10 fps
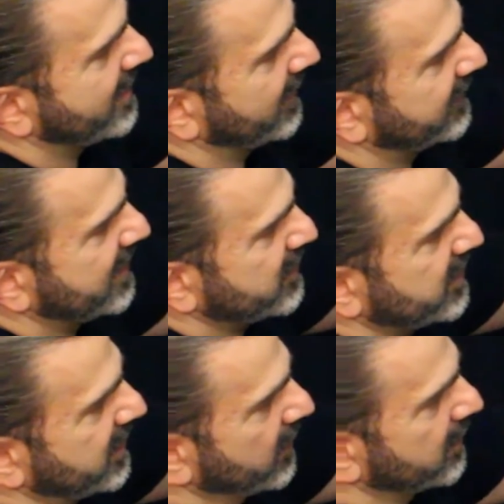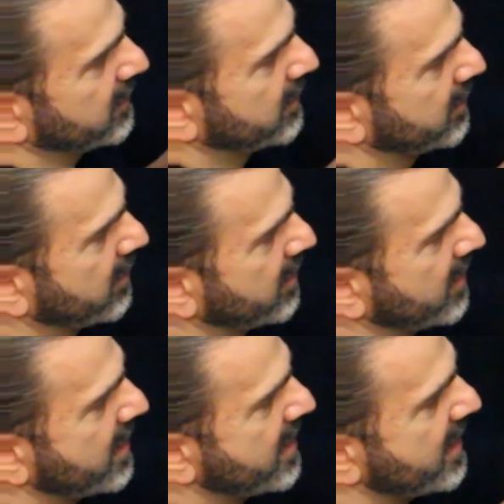an extension here.
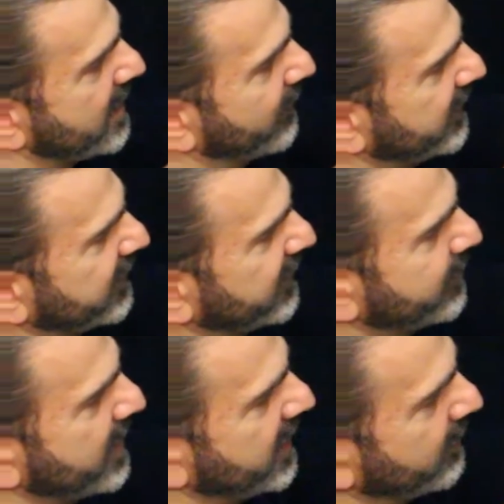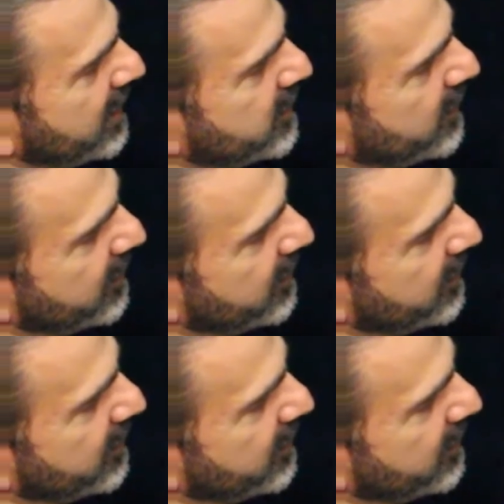If this is spinning, make sure